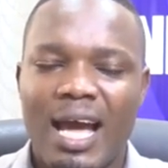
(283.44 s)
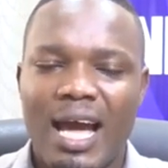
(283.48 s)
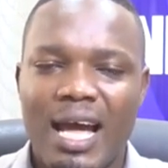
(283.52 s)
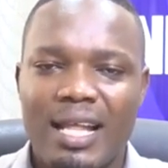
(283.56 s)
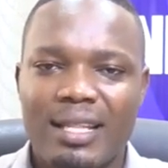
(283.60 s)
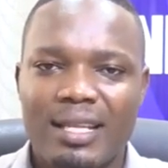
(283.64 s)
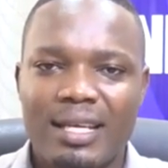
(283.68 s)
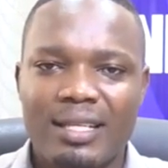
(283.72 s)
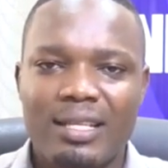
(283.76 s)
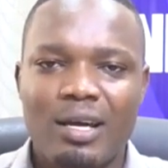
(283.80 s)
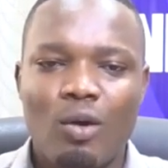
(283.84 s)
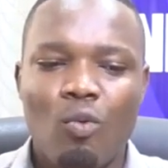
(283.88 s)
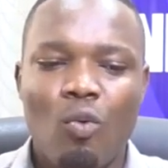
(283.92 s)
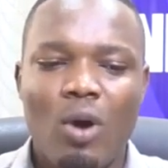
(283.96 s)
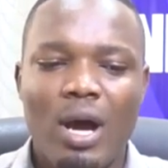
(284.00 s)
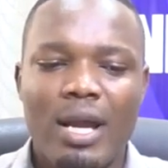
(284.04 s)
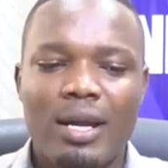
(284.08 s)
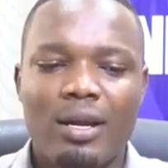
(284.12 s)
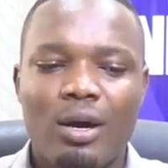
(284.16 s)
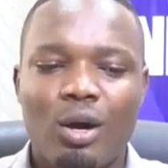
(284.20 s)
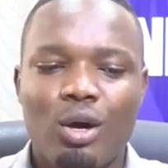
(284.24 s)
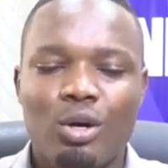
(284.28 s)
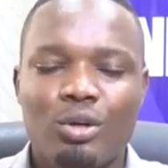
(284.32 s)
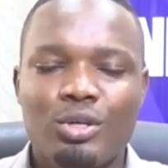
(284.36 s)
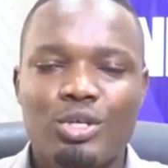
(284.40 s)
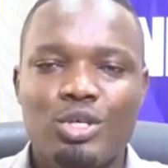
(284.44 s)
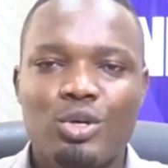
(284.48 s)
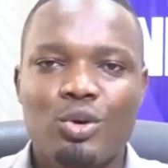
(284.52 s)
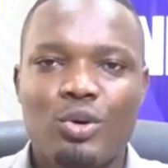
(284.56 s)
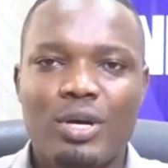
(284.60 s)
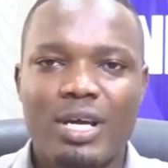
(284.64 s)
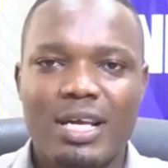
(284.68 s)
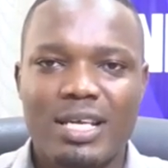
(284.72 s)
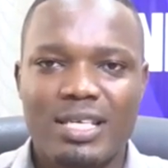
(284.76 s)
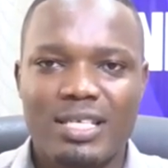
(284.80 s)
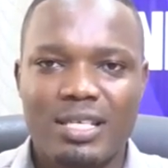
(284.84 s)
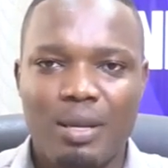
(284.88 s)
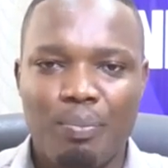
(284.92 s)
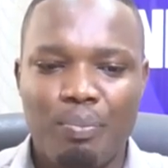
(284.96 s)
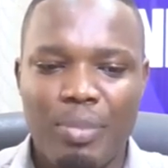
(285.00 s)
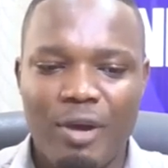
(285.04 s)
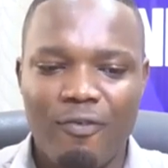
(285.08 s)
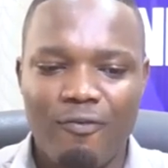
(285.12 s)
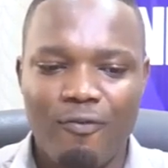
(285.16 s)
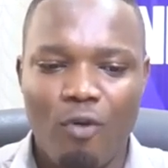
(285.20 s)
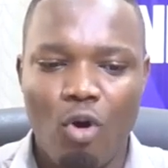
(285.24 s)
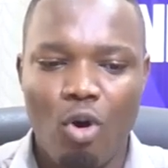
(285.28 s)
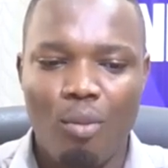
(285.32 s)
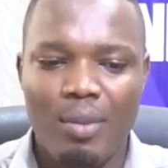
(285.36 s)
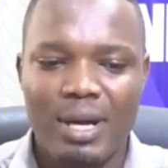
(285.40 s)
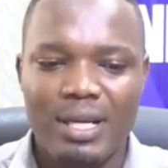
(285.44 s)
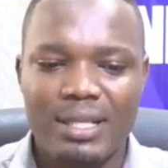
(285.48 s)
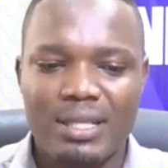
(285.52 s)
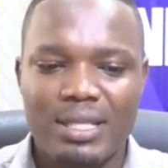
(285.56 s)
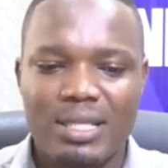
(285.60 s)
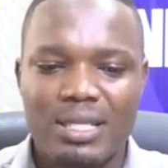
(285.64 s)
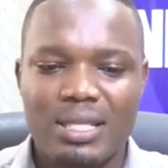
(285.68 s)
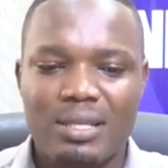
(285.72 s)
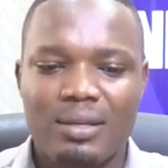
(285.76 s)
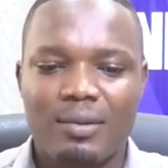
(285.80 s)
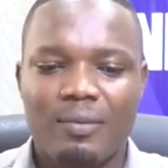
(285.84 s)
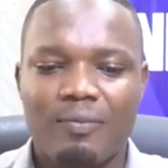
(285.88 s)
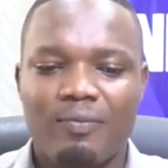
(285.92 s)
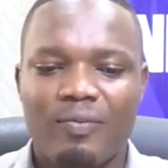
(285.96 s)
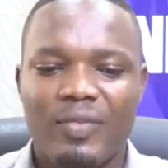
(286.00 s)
Another one also is the performance.